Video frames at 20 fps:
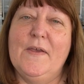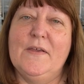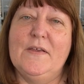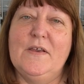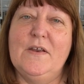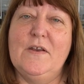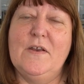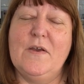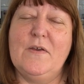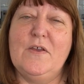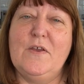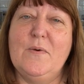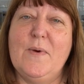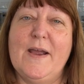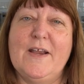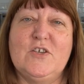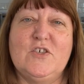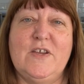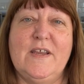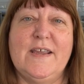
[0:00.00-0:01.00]
You know, you
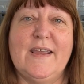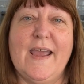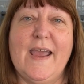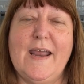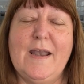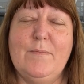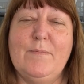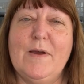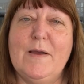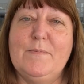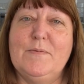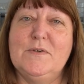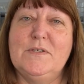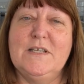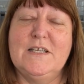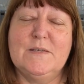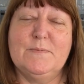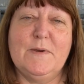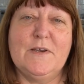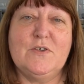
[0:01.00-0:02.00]
actually can by
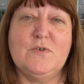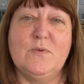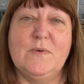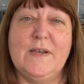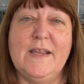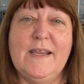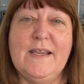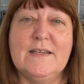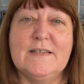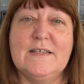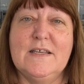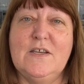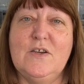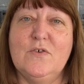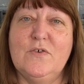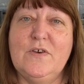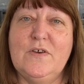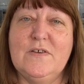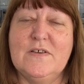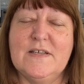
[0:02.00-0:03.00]
putting special links in
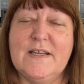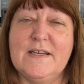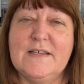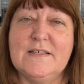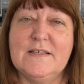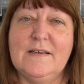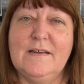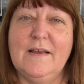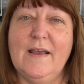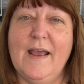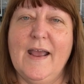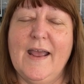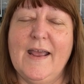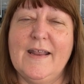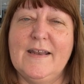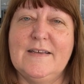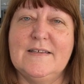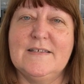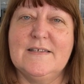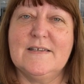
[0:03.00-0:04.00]
your newsletter
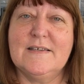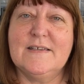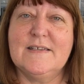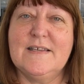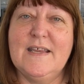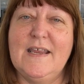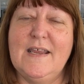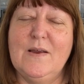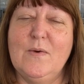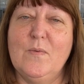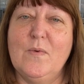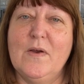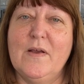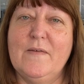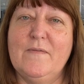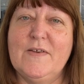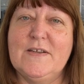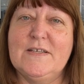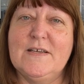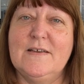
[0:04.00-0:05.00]
and seeing
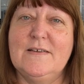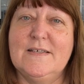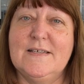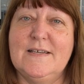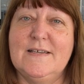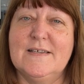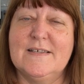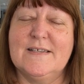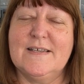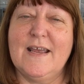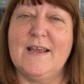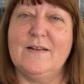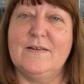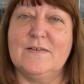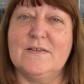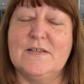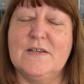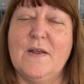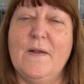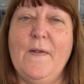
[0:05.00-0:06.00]
if it turns into
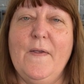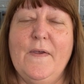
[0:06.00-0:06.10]
sales.